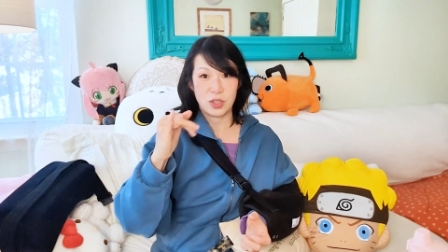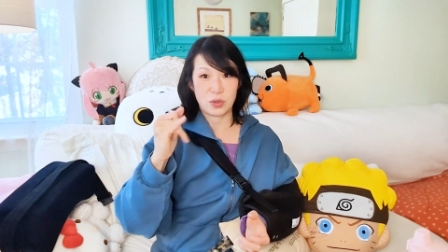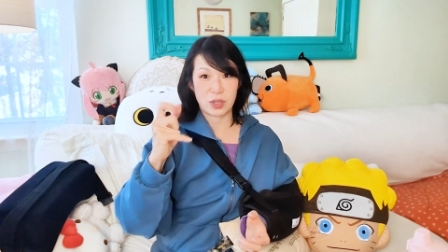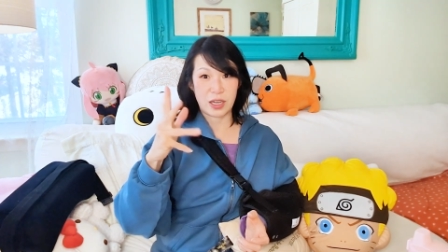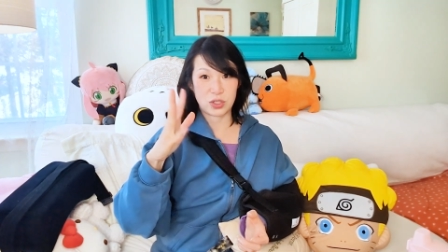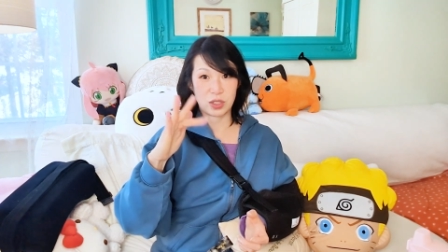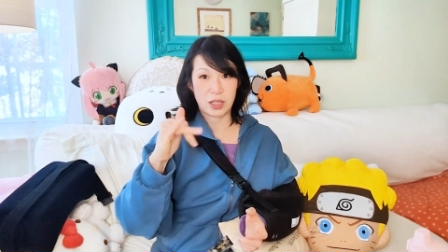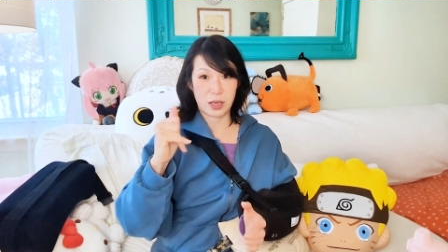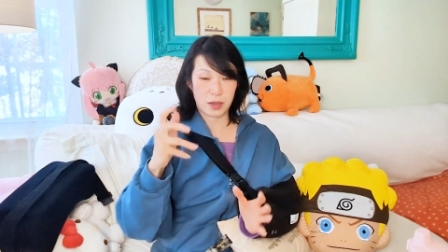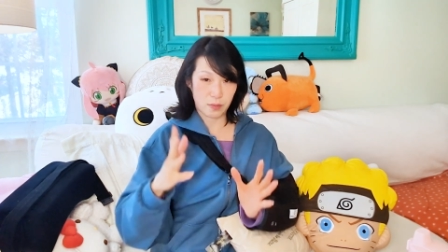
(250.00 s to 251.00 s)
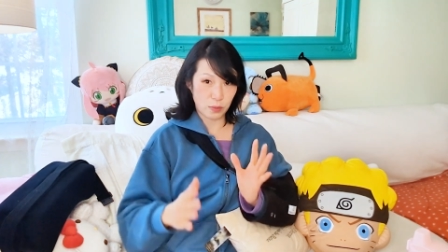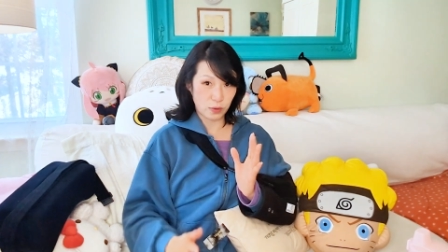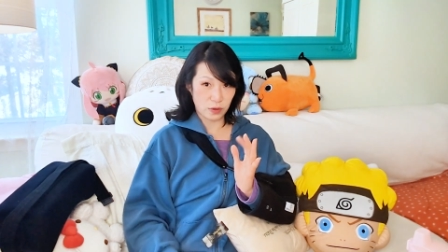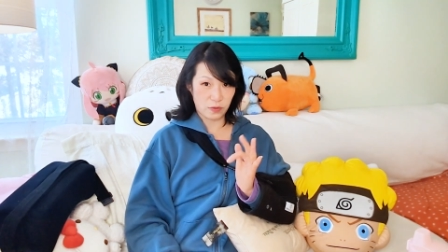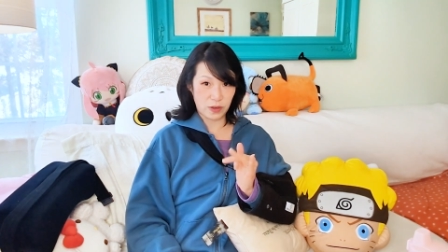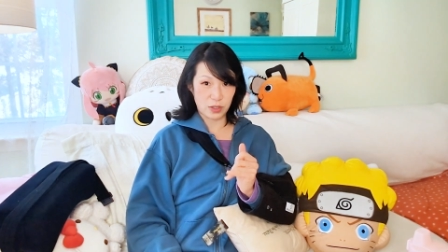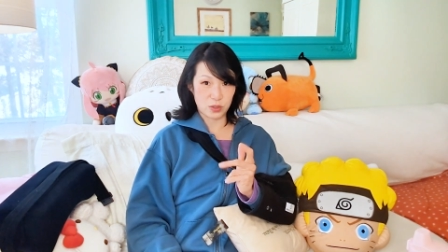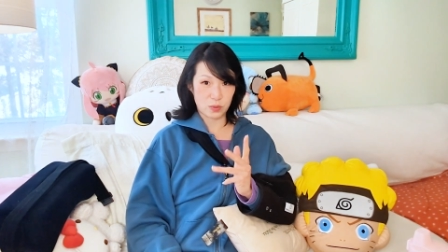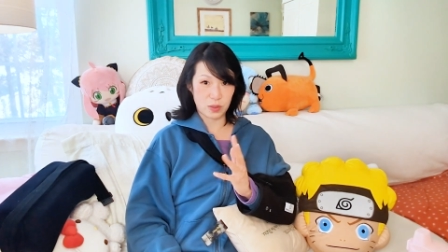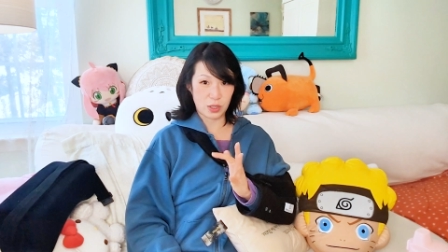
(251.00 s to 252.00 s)
you can actually like move your
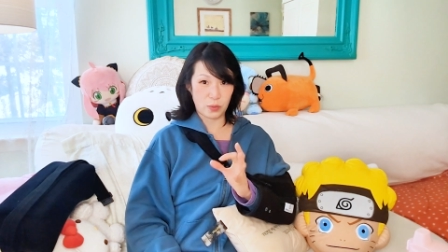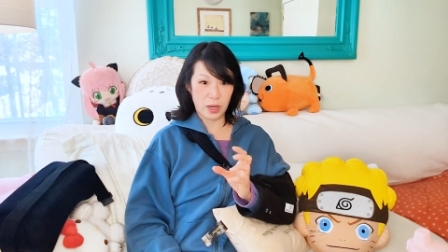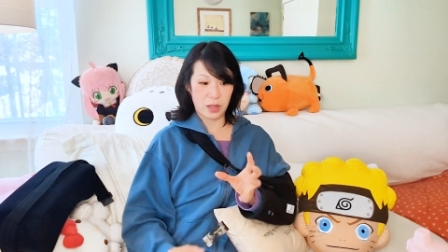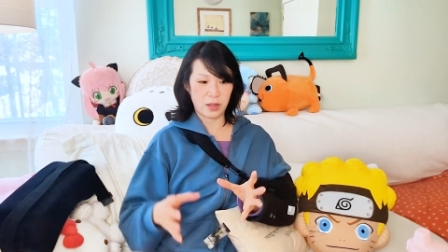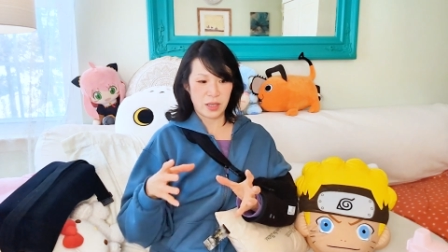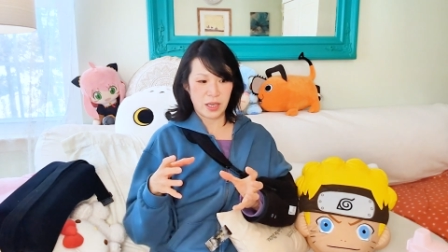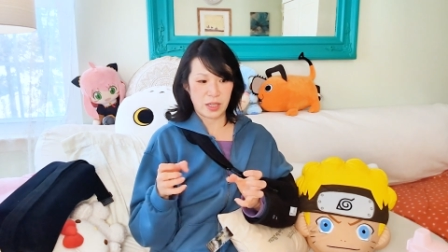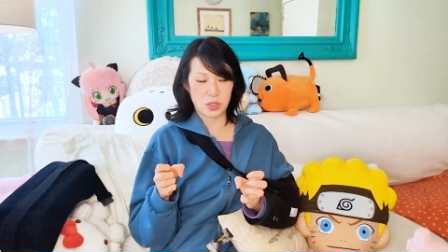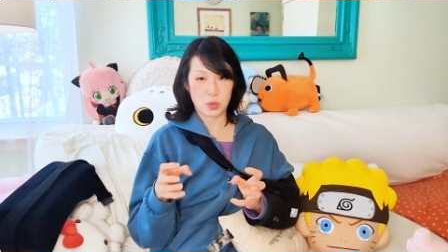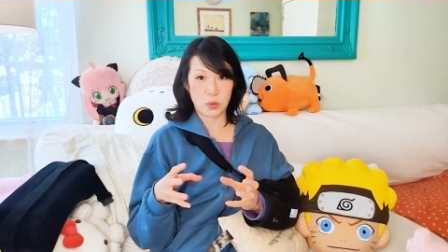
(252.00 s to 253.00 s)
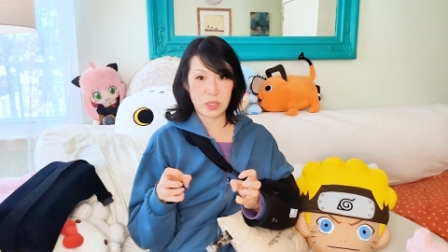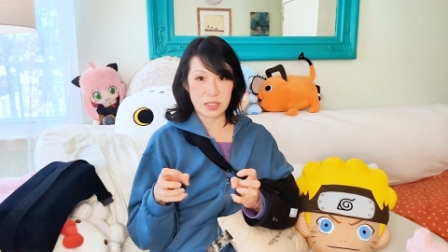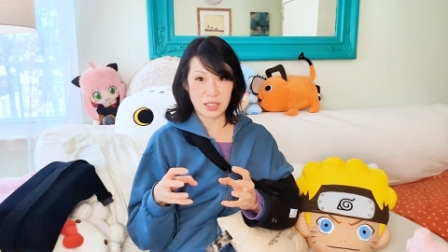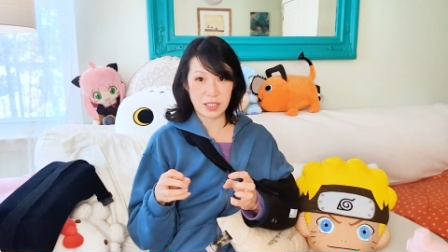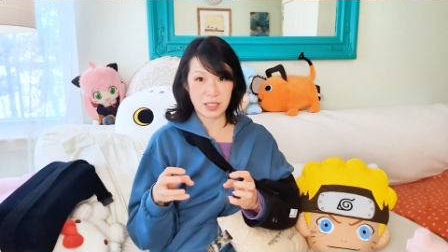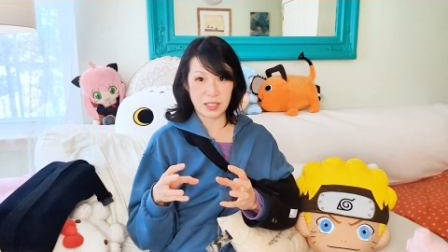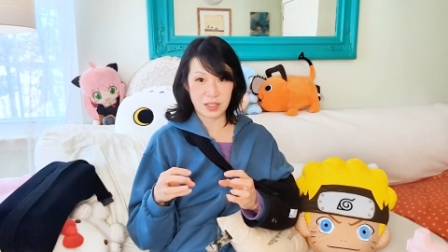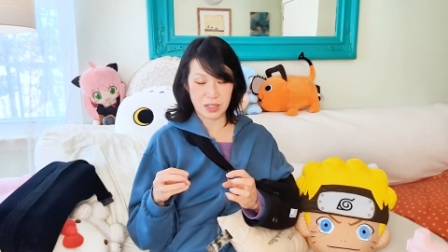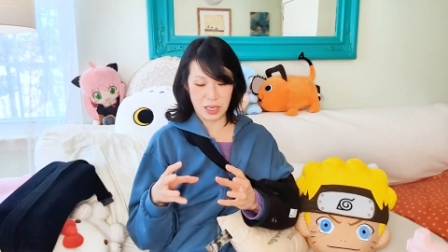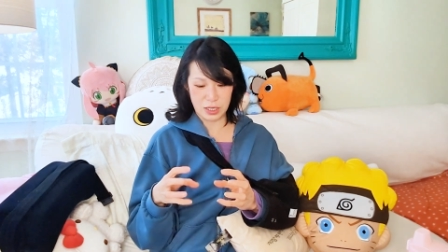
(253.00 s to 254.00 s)
fingers really well, and squeezing
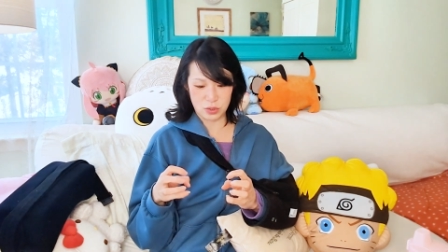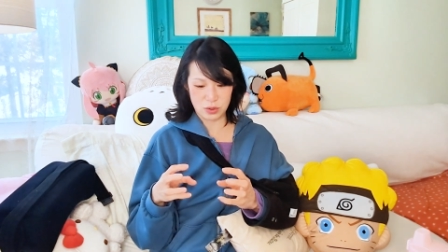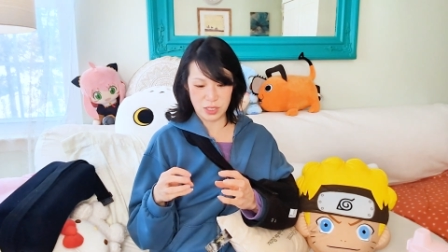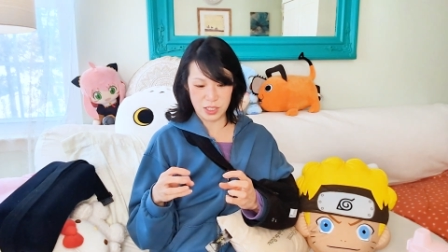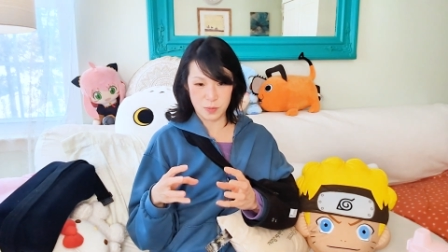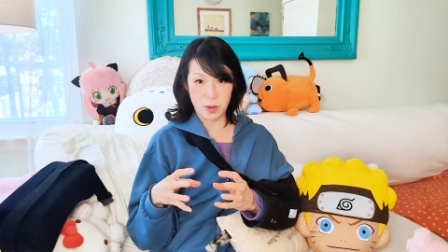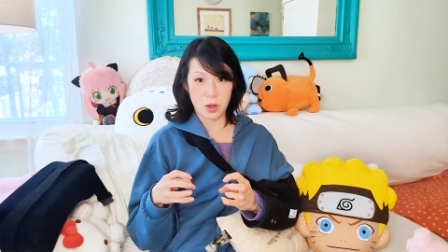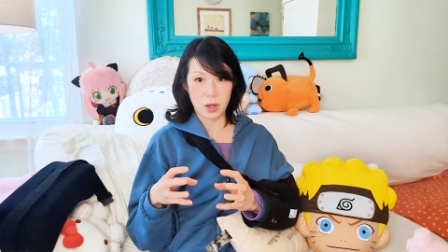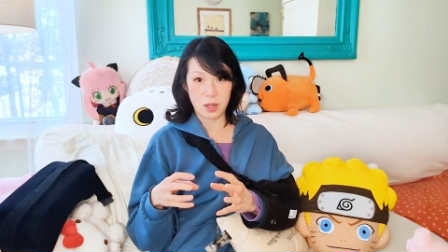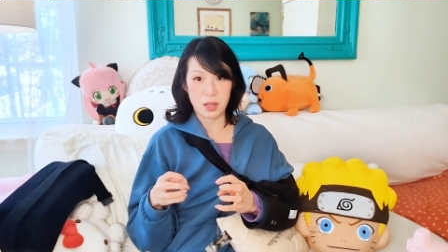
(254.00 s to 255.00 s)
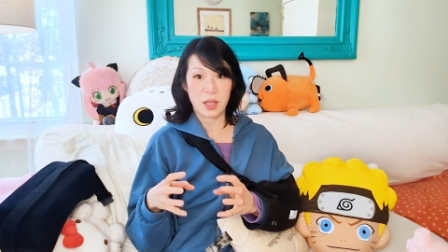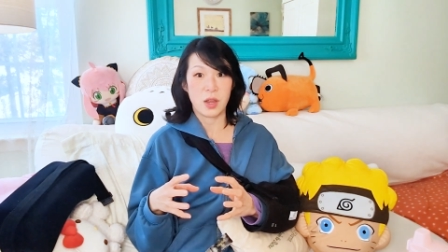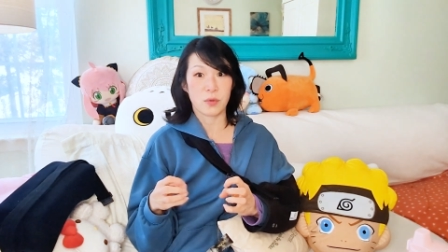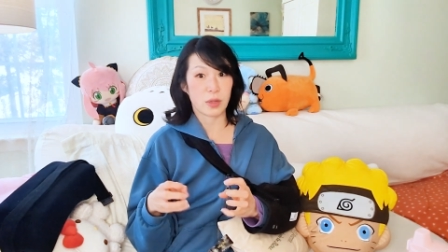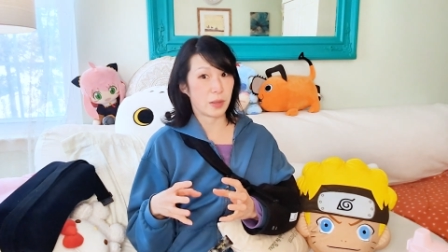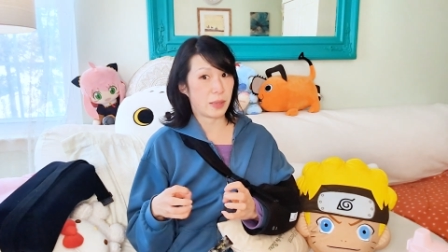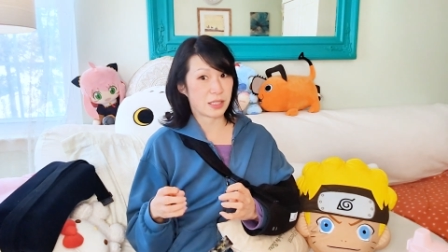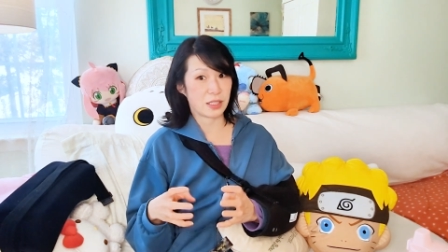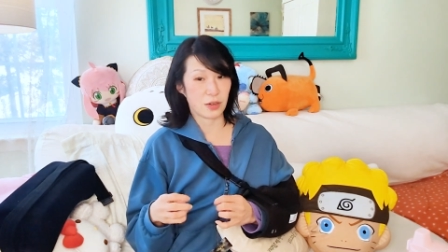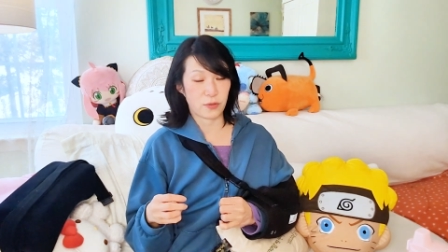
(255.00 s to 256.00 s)
the exercise ball really
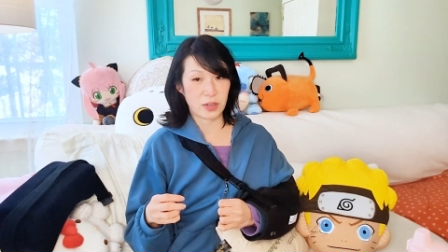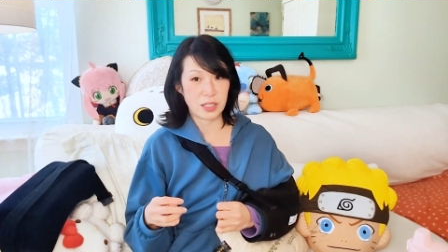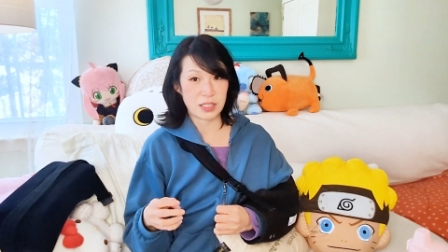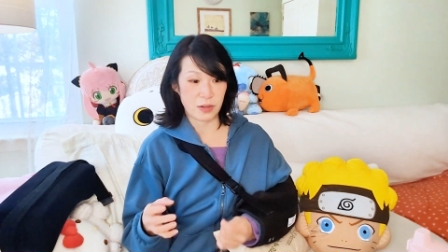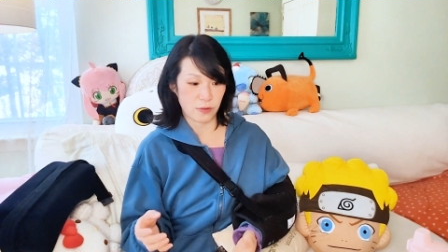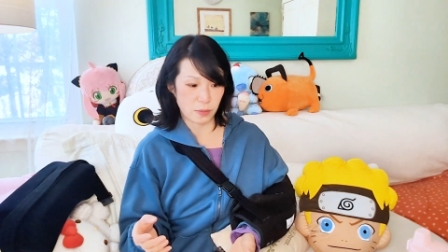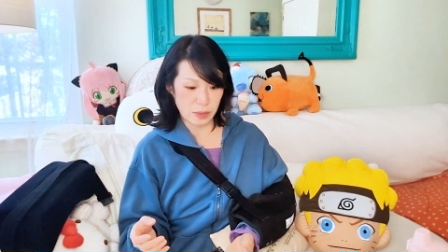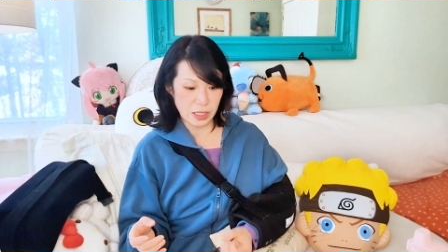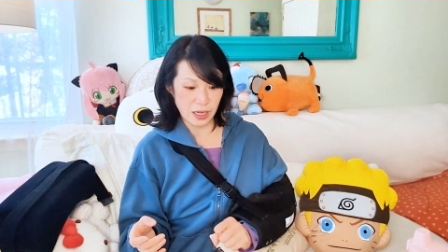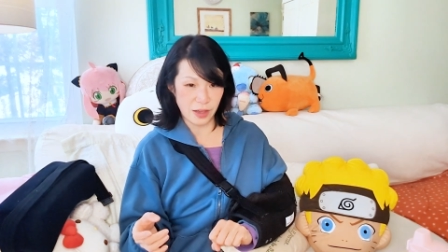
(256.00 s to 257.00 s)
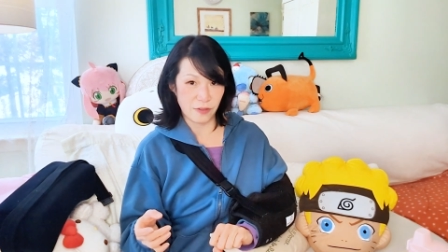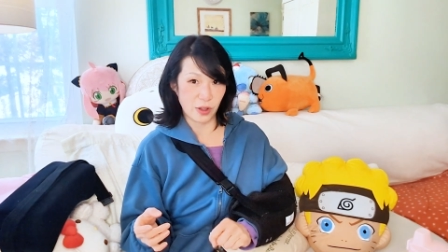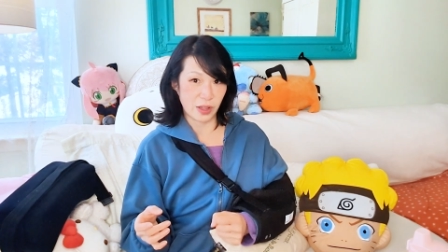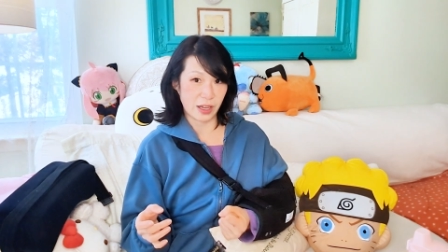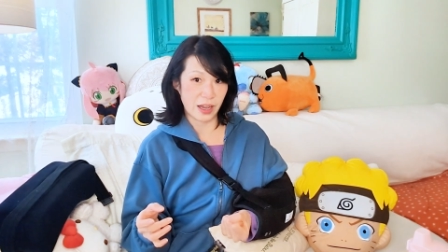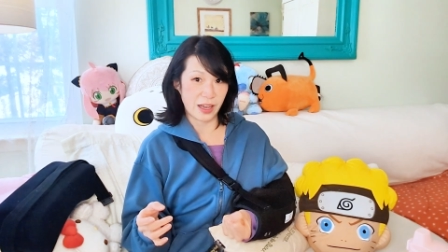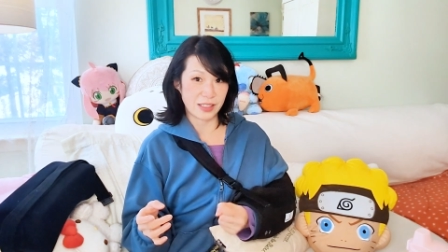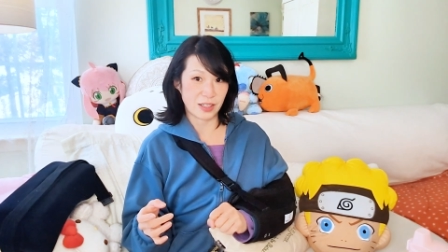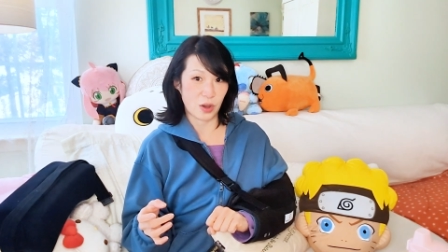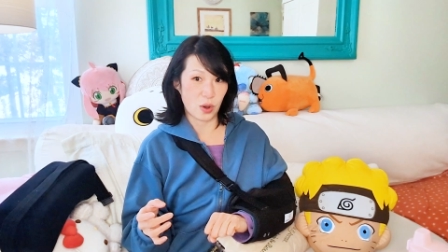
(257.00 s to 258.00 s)
makes a difference. And for me, I felt like I had
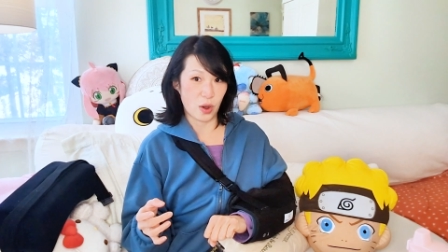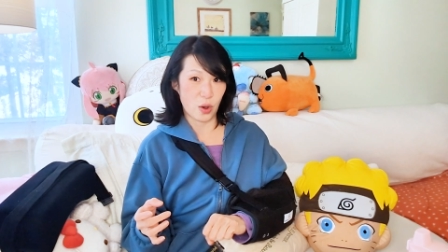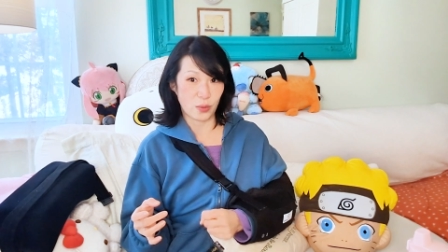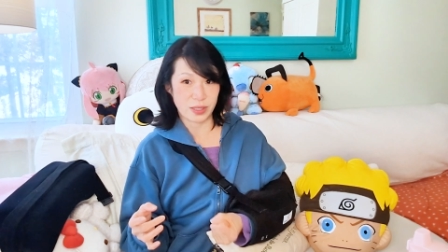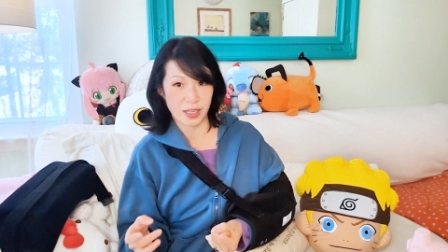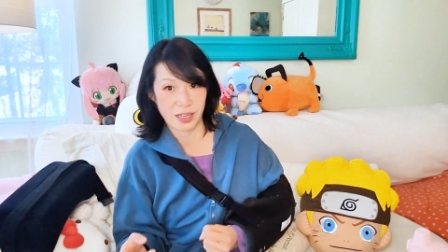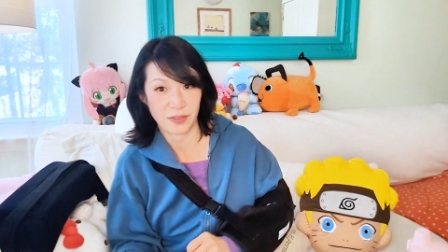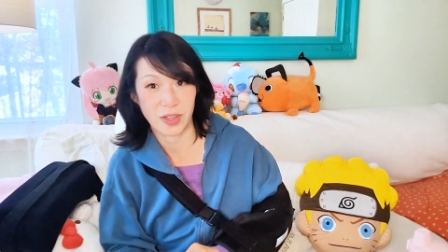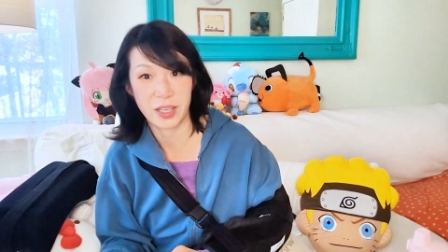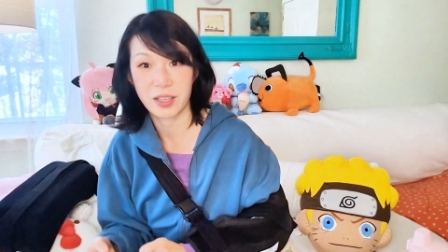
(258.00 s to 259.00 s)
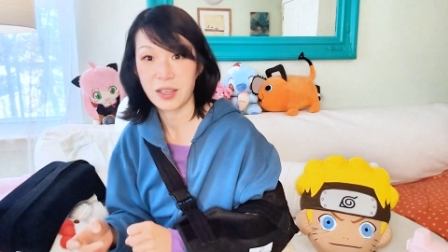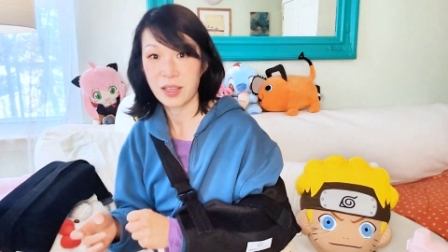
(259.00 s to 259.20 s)
to always kind of like